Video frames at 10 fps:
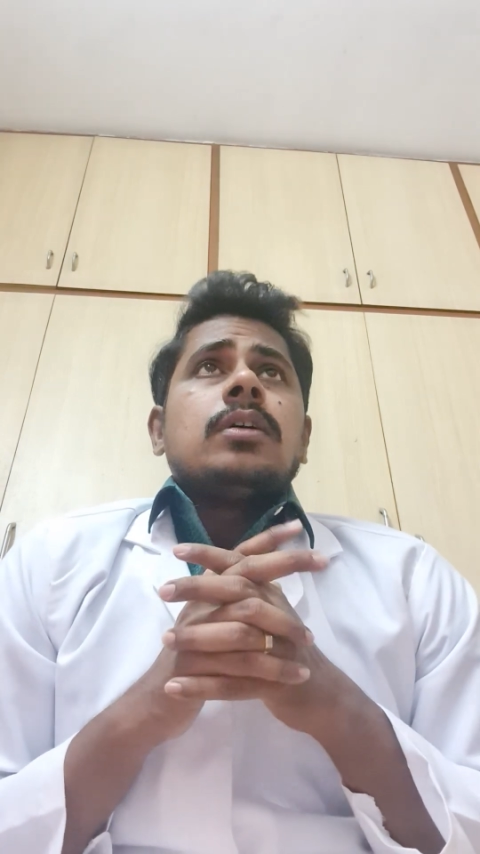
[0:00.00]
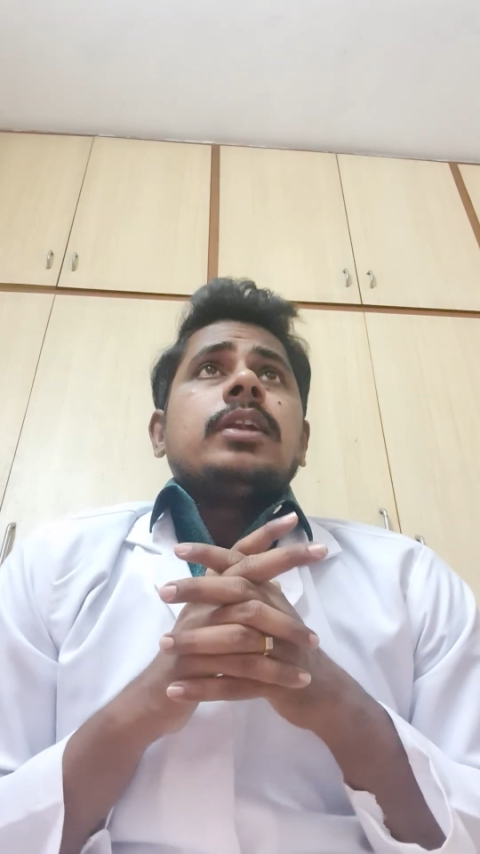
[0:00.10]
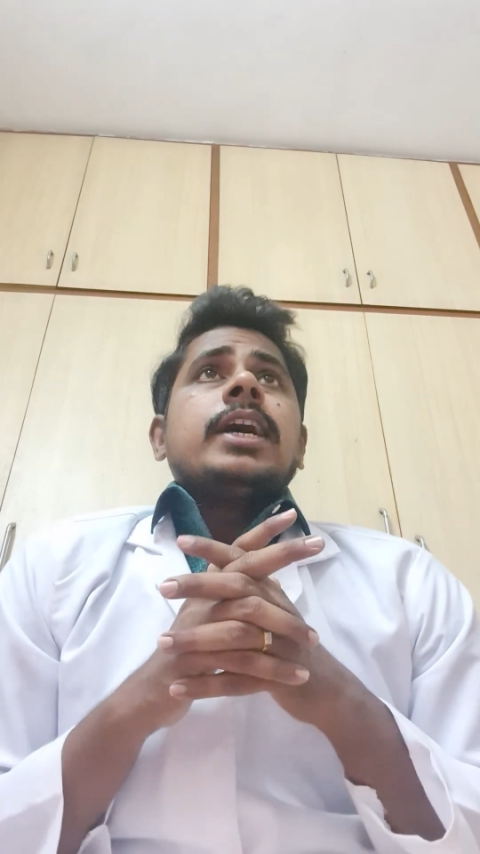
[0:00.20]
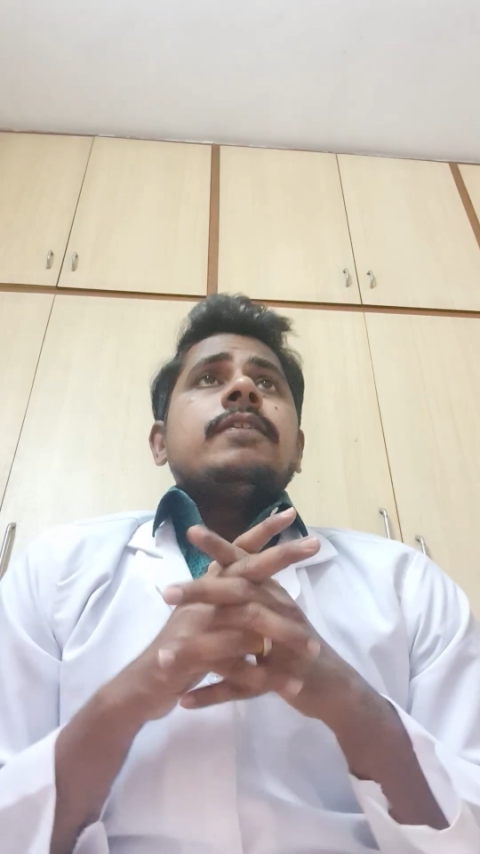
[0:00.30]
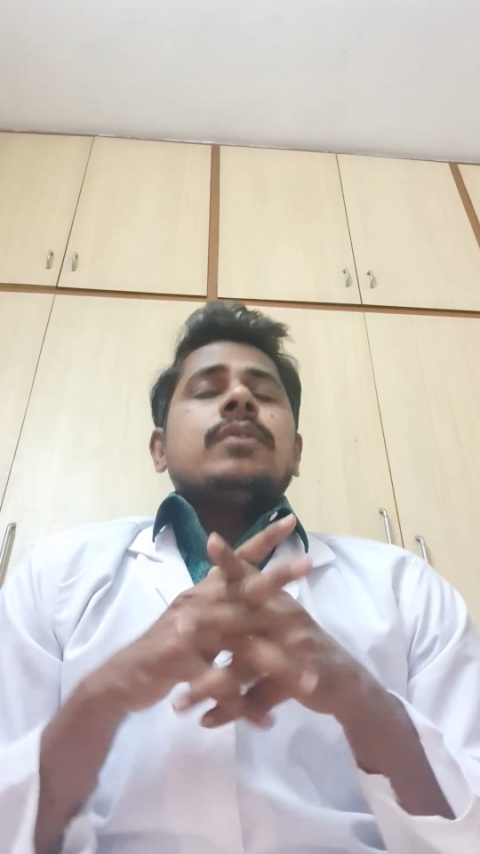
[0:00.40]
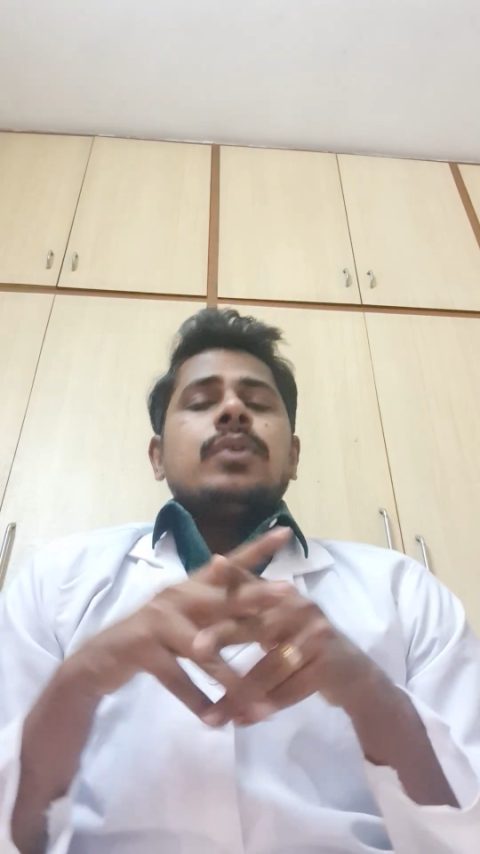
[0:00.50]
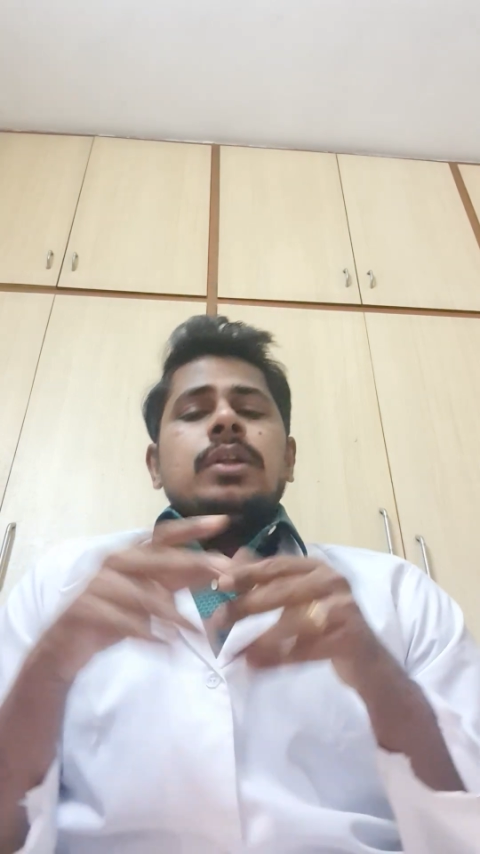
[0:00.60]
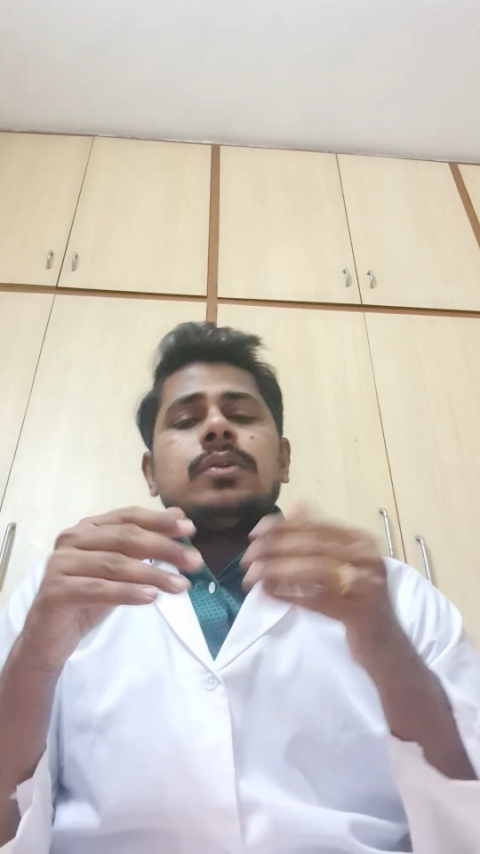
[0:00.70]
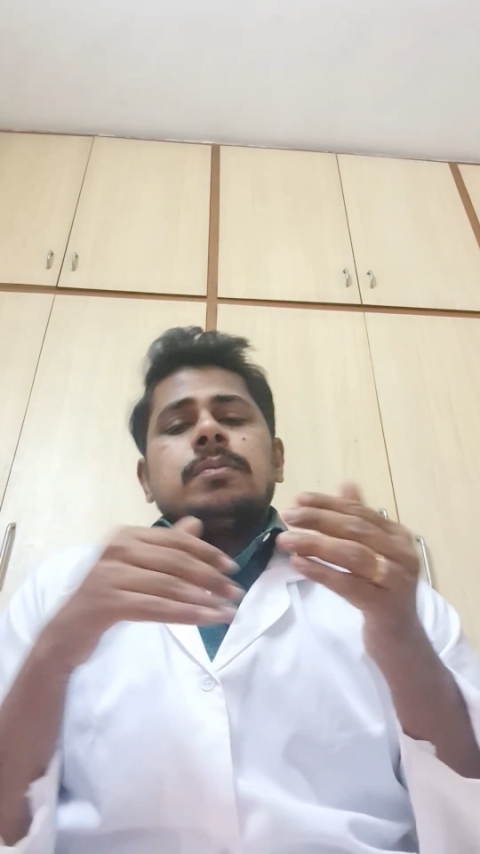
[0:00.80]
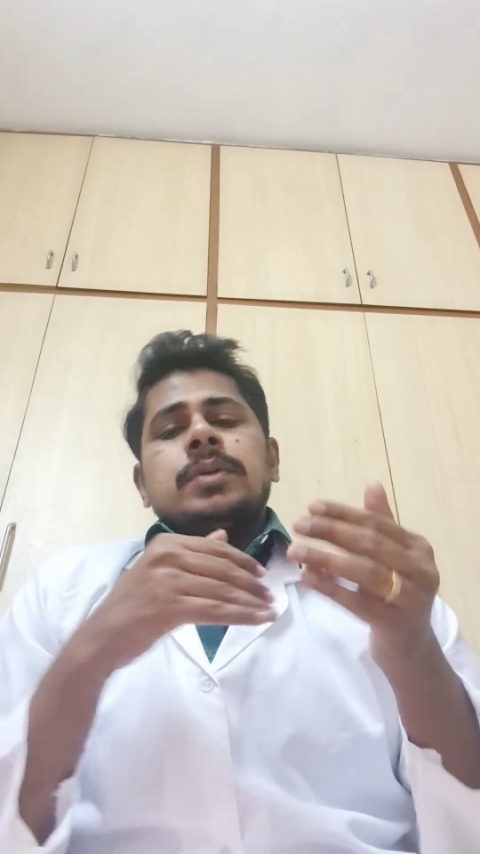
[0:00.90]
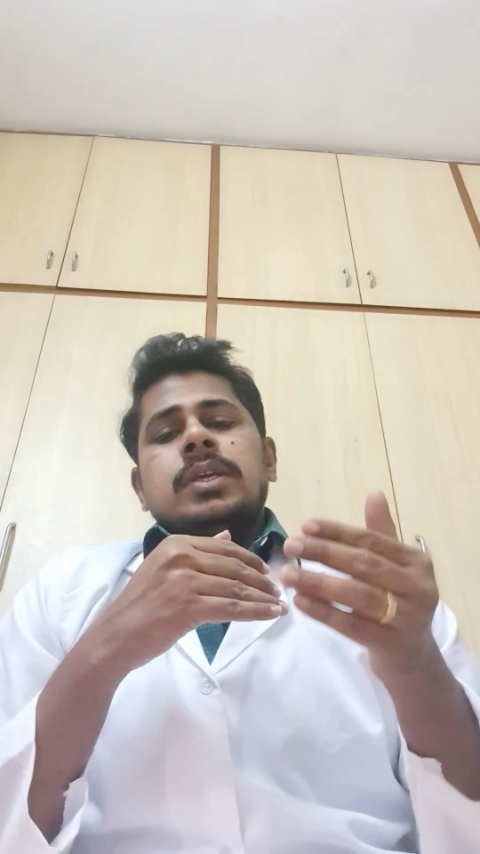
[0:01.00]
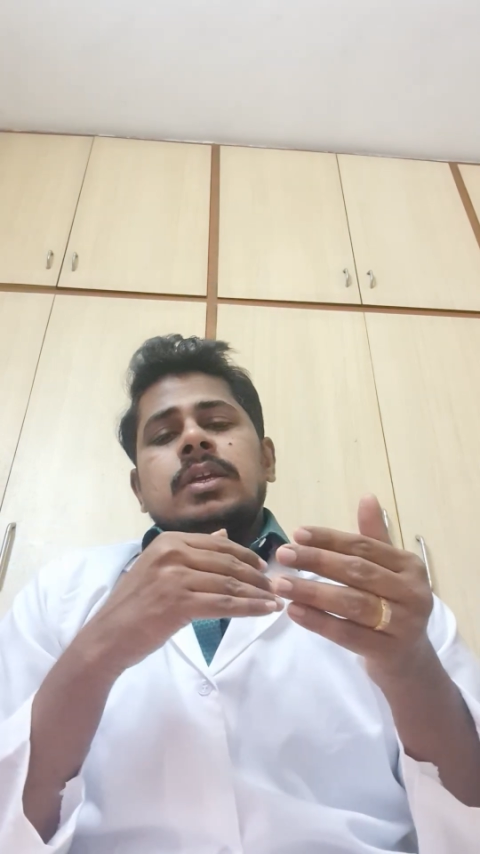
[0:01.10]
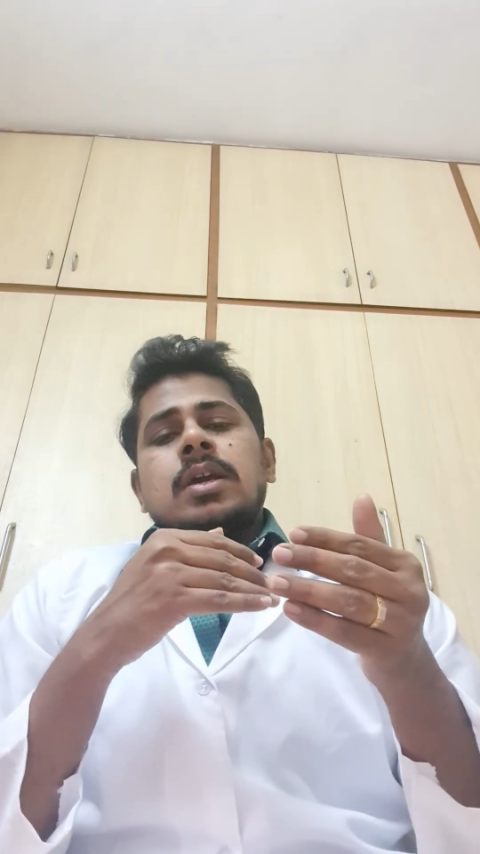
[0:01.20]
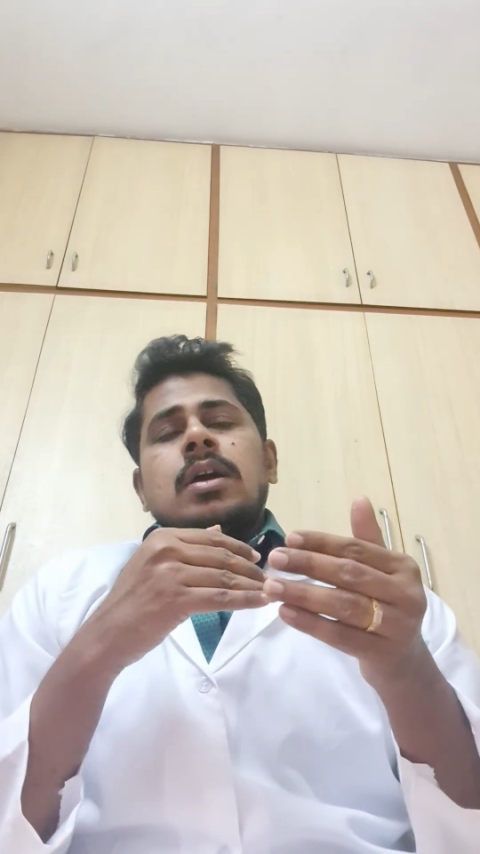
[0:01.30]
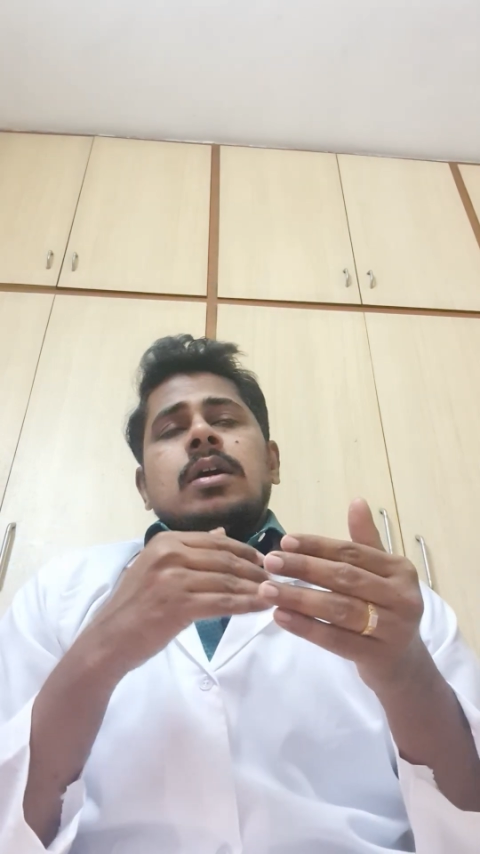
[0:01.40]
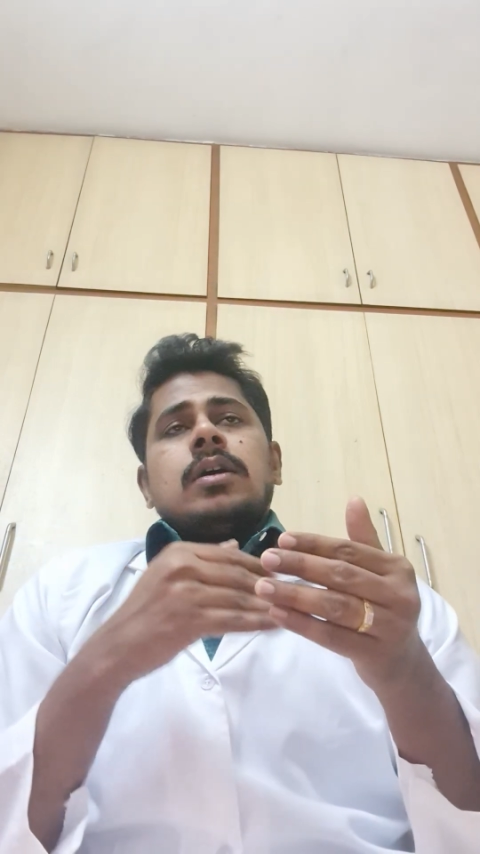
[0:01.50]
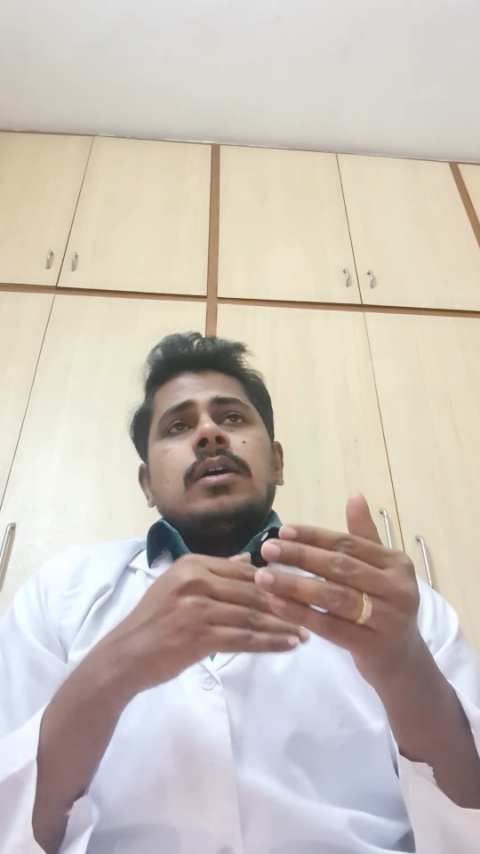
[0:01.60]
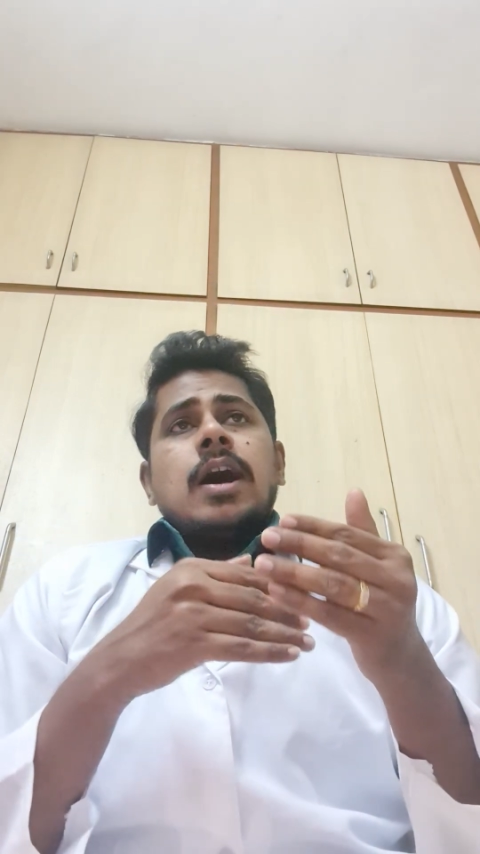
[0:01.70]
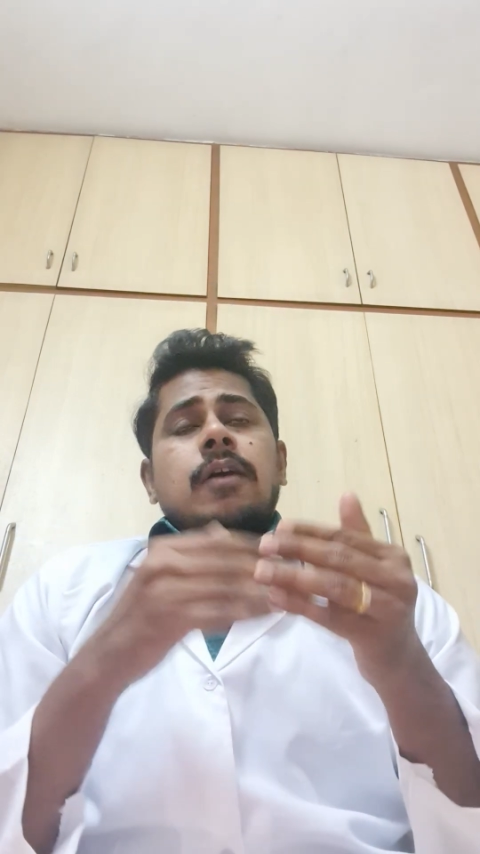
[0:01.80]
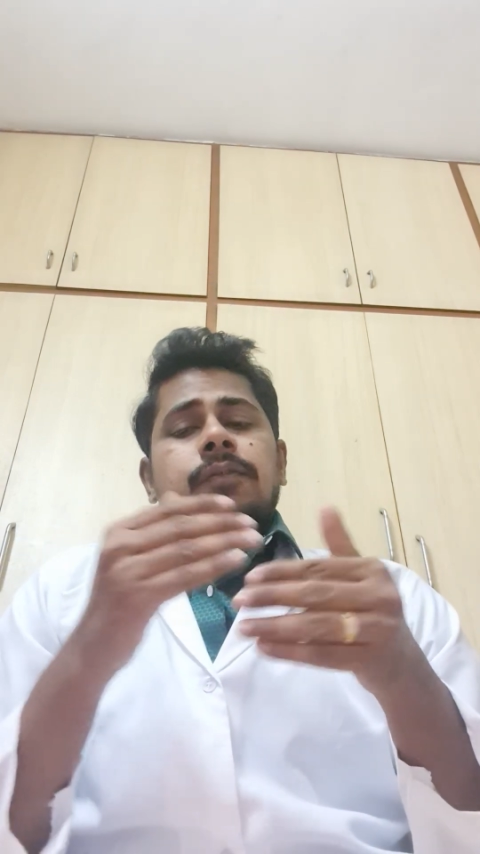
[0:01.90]
life going to be
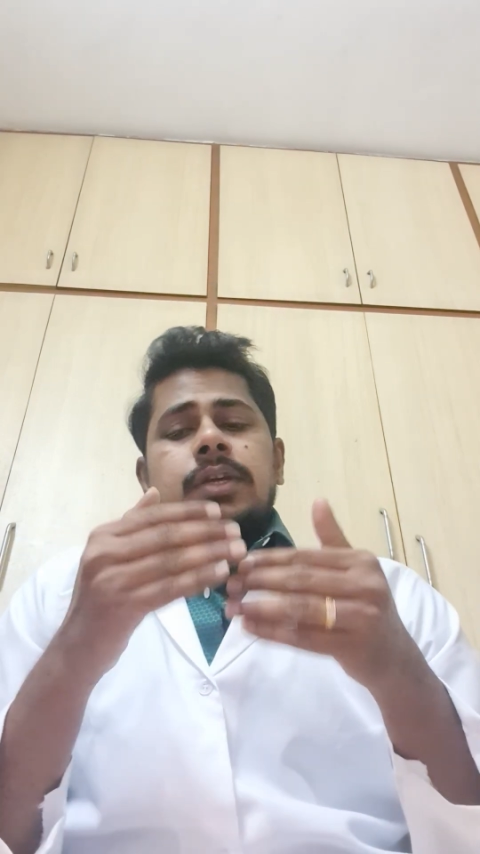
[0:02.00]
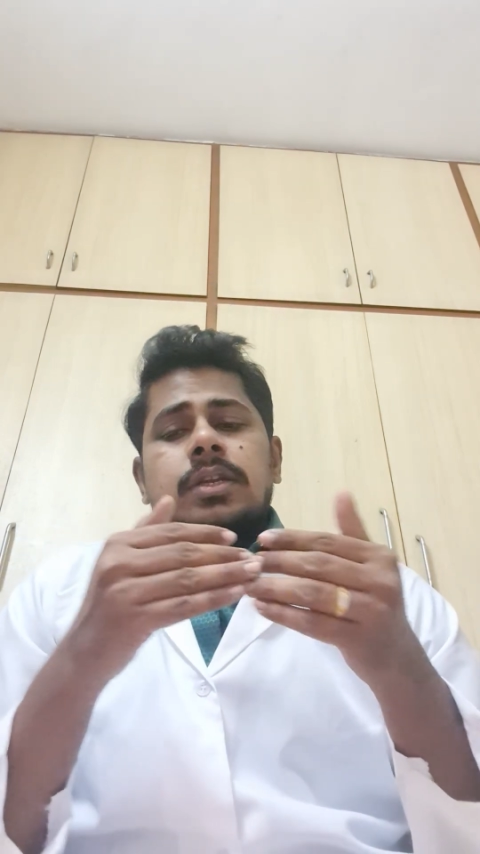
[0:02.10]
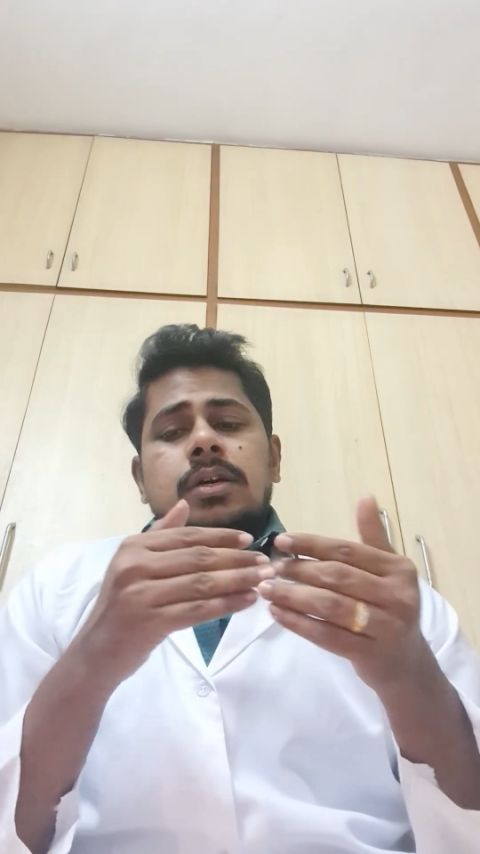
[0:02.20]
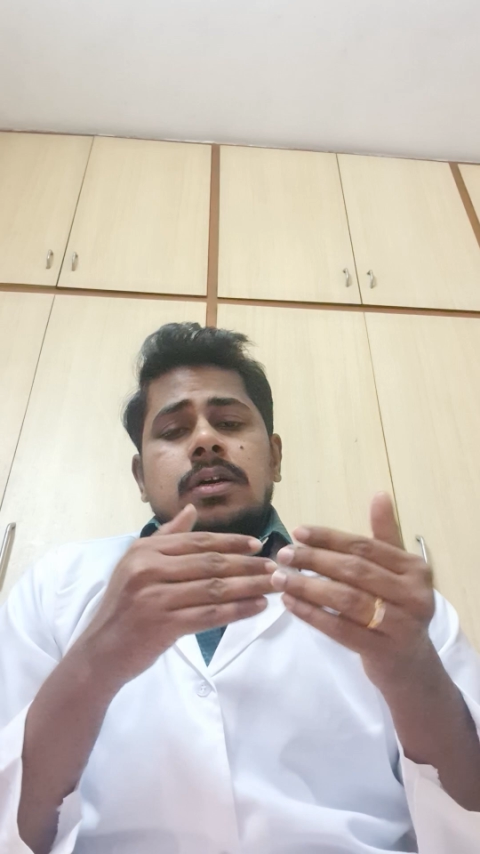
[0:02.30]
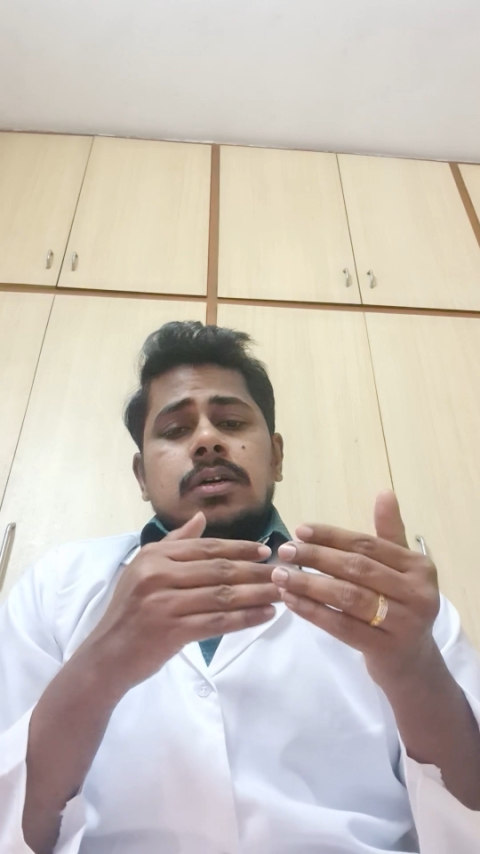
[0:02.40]
after